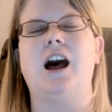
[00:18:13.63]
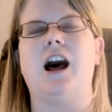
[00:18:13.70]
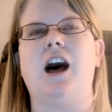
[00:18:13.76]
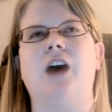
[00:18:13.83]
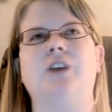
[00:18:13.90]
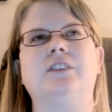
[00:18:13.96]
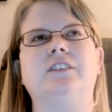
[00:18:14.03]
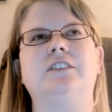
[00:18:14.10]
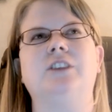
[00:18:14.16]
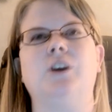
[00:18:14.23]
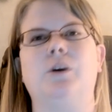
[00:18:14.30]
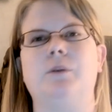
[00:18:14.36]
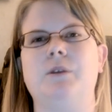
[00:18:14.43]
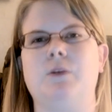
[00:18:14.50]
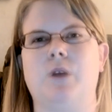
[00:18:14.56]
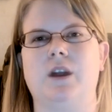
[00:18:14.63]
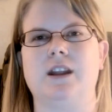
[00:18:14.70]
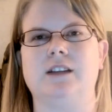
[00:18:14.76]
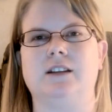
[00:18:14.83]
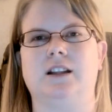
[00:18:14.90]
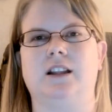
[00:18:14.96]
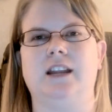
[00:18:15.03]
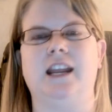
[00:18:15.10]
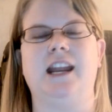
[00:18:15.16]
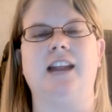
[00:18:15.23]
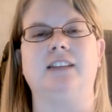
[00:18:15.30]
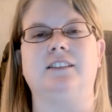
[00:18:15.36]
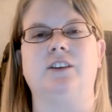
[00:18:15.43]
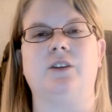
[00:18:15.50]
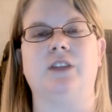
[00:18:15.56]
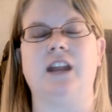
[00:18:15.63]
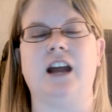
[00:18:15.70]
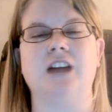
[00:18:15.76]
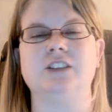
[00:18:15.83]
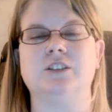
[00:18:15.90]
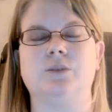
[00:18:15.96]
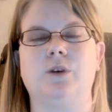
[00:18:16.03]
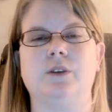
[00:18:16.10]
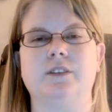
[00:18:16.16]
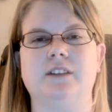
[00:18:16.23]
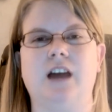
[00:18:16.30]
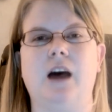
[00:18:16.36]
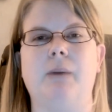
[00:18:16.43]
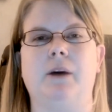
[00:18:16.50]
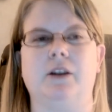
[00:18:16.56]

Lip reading: I'll still be wanting to clean, and so then I just won't stop.